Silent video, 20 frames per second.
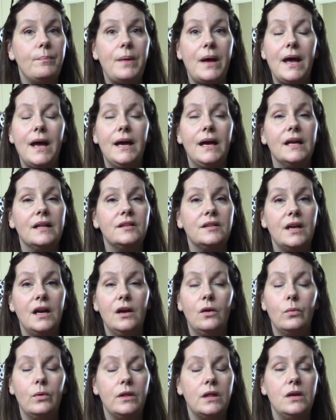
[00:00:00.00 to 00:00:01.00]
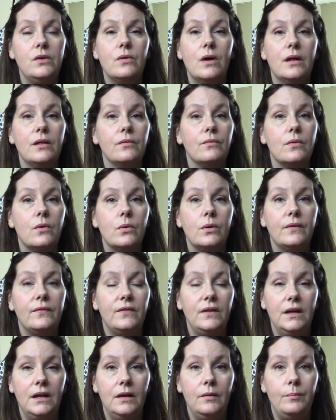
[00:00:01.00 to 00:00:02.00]
bag and take with you on the road
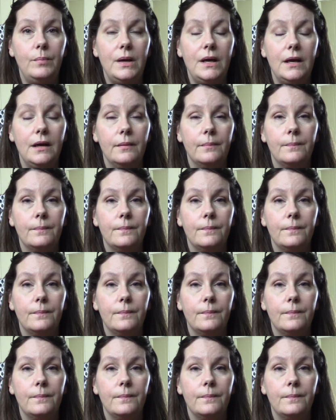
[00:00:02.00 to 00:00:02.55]
if need be.